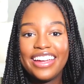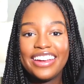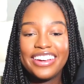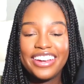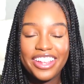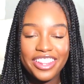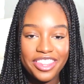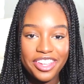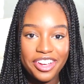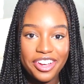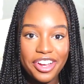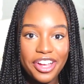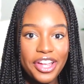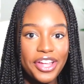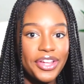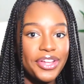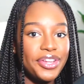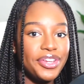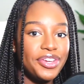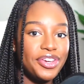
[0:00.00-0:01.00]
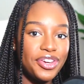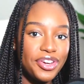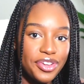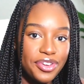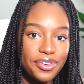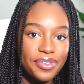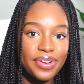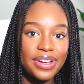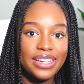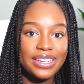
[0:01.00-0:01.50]
another
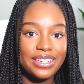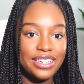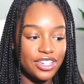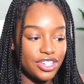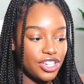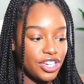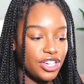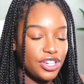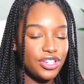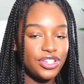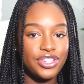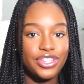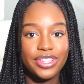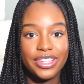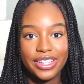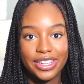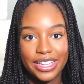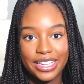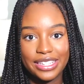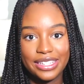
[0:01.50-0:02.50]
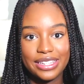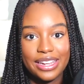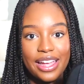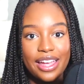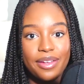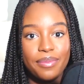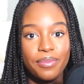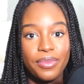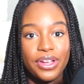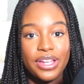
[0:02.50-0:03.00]
new addition to the list,
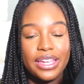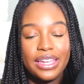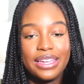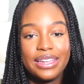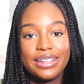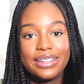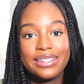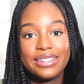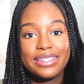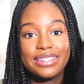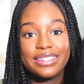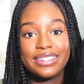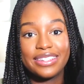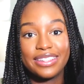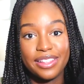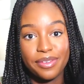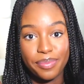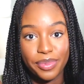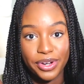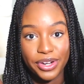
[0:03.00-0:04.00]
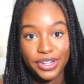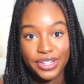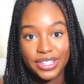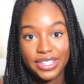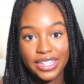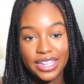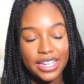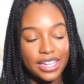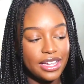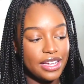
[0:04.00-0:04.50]
I'm bringing
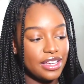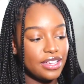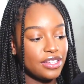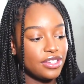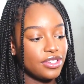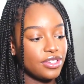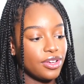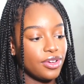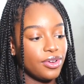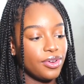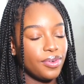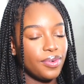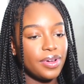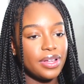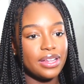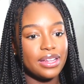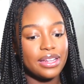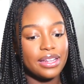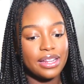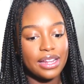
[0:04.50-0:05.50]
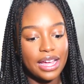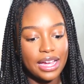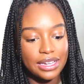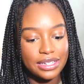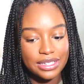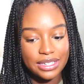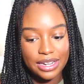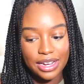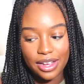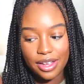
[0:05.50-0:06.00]
slippers. So
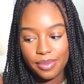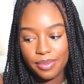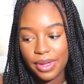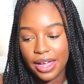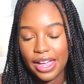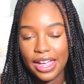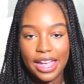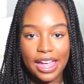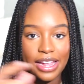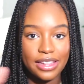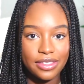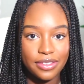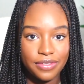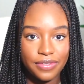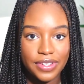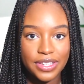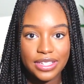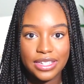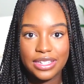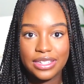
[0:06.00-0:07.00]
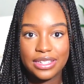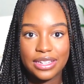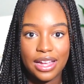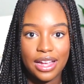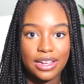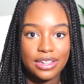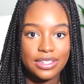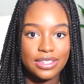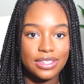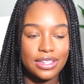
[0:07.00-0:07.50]
last time I had the fuzzy
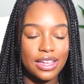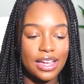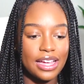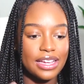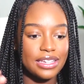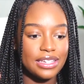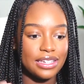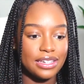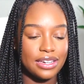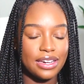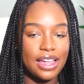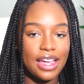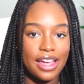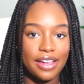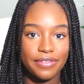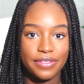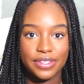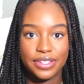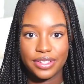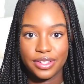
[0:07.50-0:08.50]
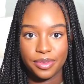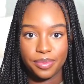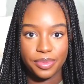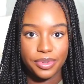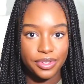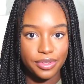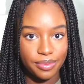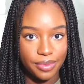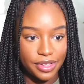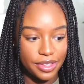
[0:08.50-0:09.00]
socks. I didn't have
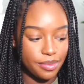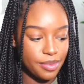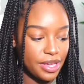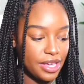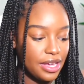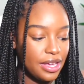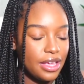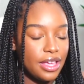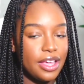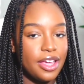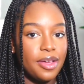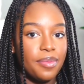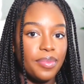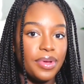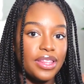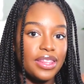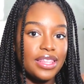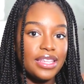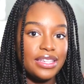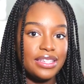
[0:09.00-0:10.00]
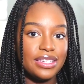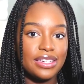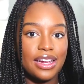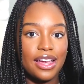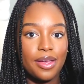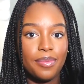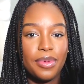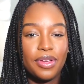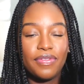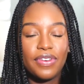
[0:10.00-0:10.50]
slippers with me, but this
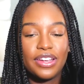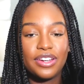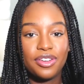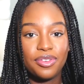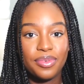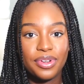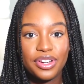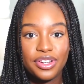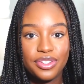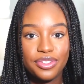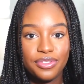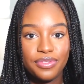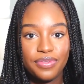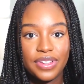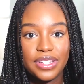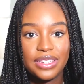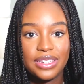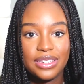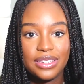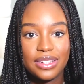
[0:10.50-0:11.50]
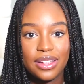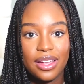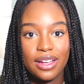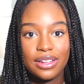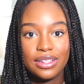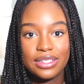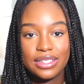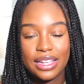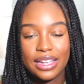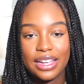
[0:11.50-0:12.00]
time if I don't want to do fuzzy
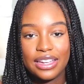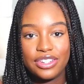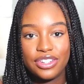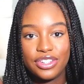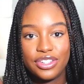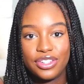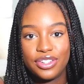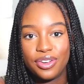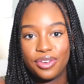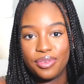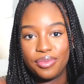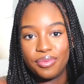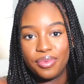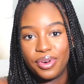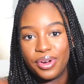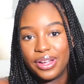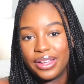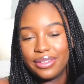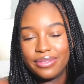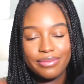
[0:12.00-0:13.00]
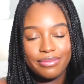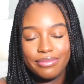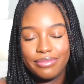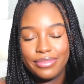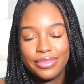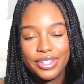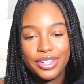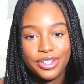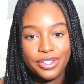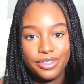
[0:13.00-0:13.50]
socks, like I just don't want
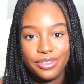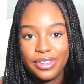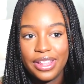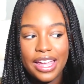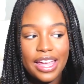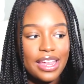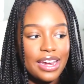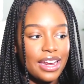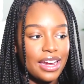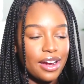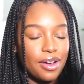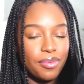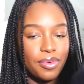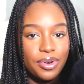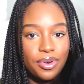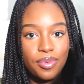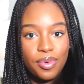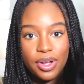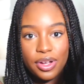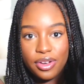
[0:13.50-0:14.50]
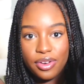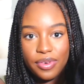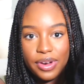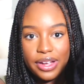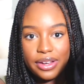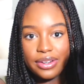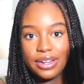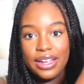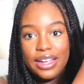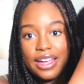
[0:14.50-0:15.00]
to do that and I want to walk
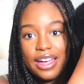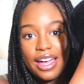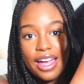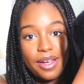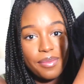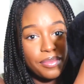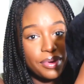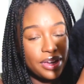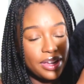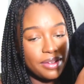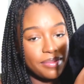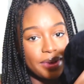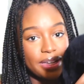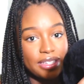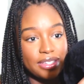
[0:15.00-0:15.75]
around, I'm bringing my